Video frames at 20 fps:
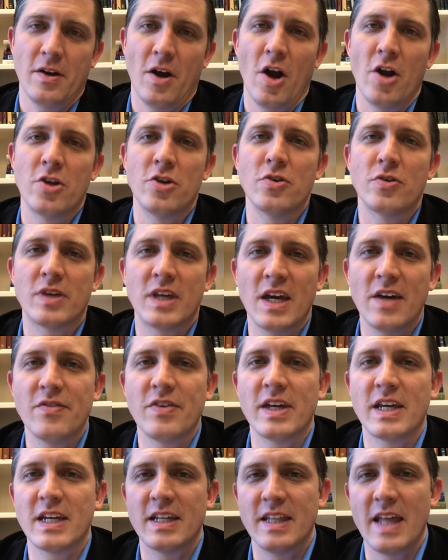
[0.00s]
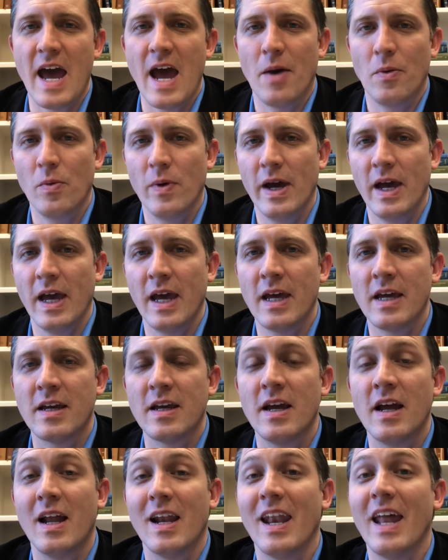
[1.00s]
Are you giving in that way
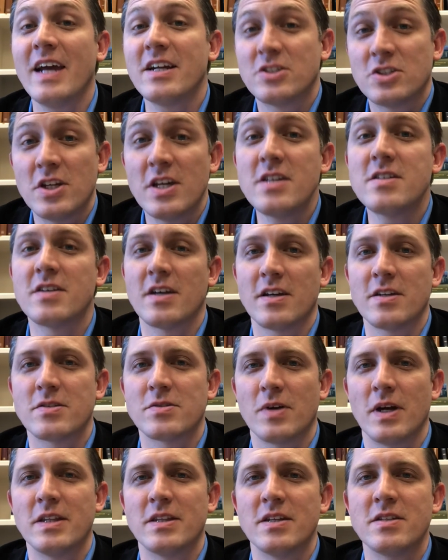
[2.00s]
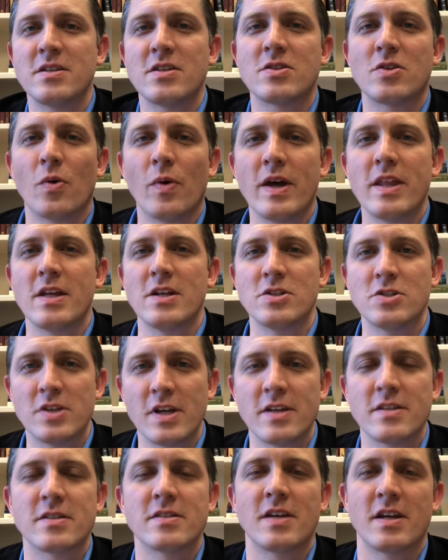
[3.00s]
like Jesus, right? This is the way that
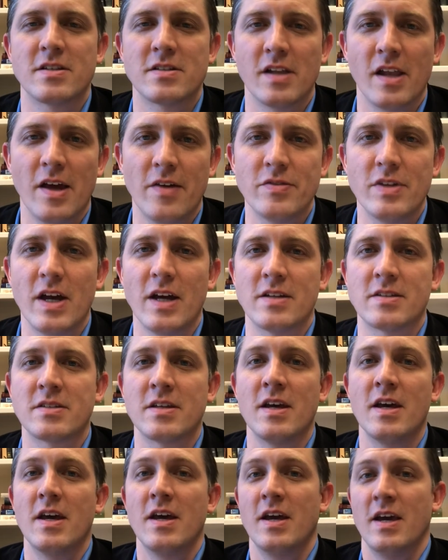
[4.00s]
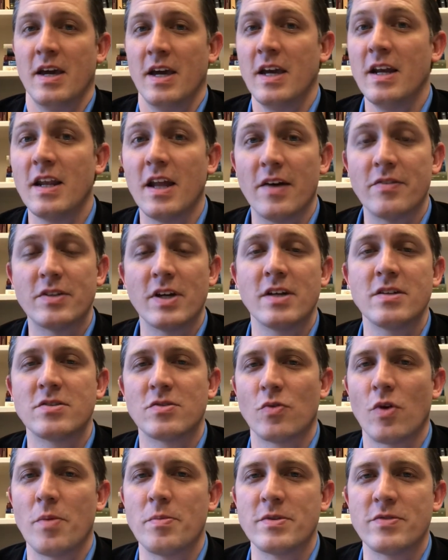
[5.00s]
Jesus has loved us. He loved us,
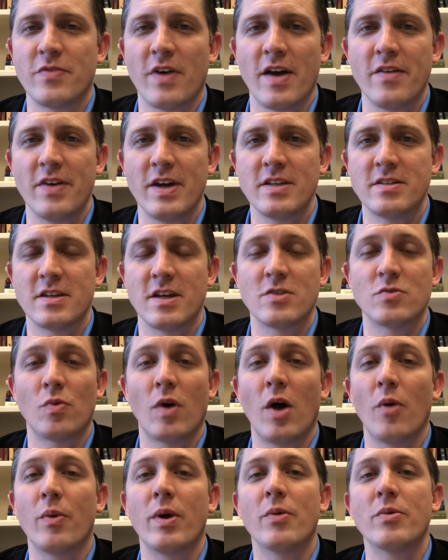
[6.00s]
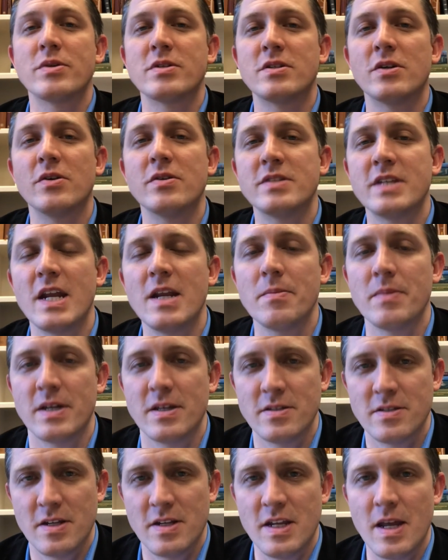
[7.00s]
Romans 5:8 says, while we were still his
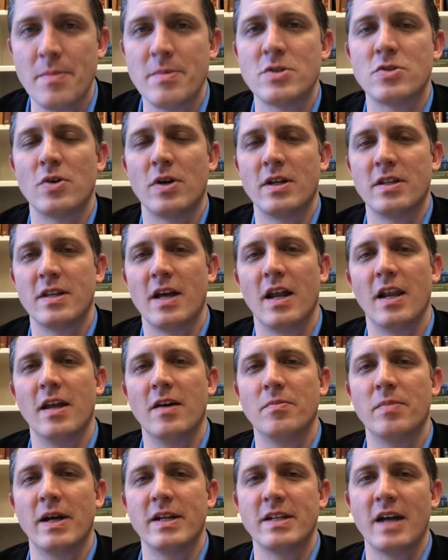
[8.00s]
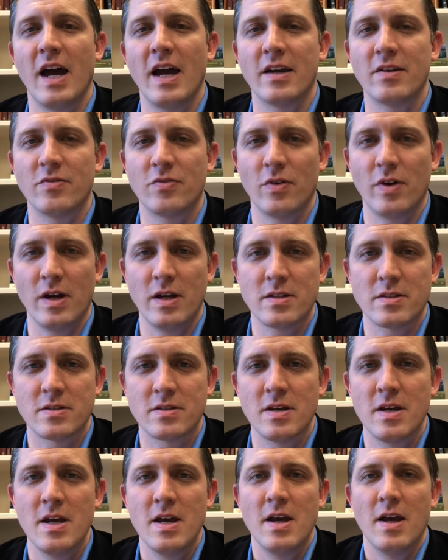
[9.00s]
enemies, and demonstrated that love by dying for us.
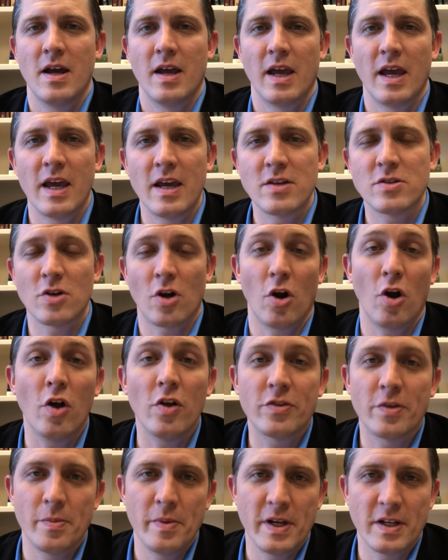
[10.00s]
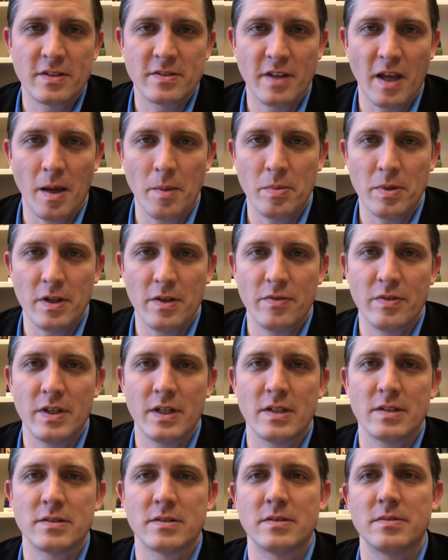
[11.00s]
He's our ultimate example of
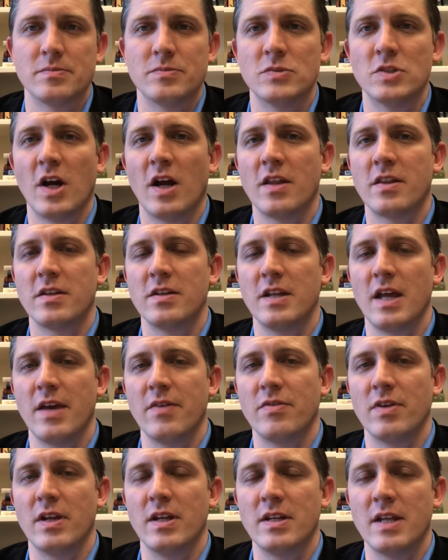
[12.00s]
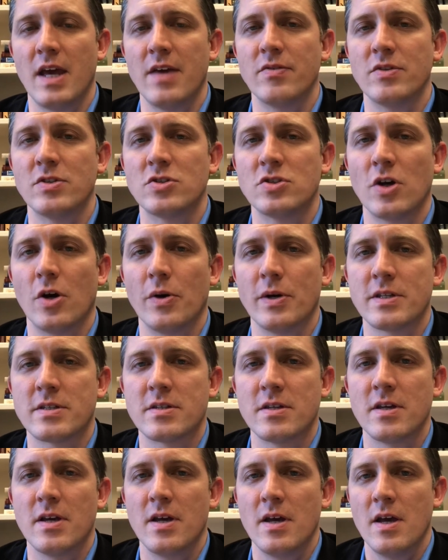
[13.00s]
this. Jonathan, David, and David show us
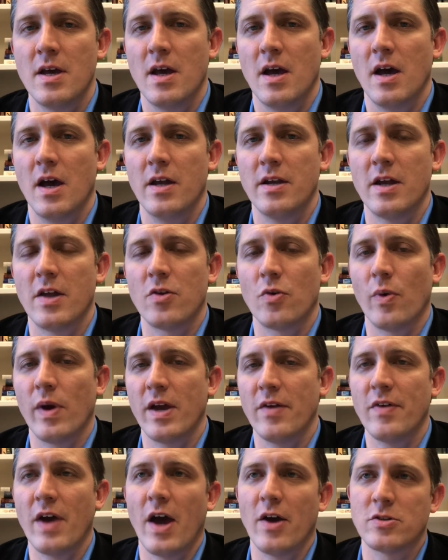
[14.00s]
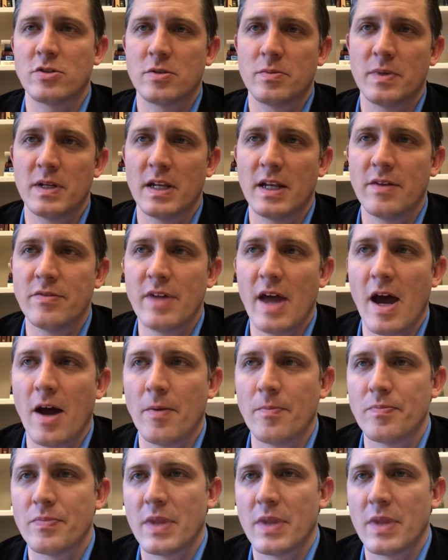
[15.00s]
another way of how it should be lived out.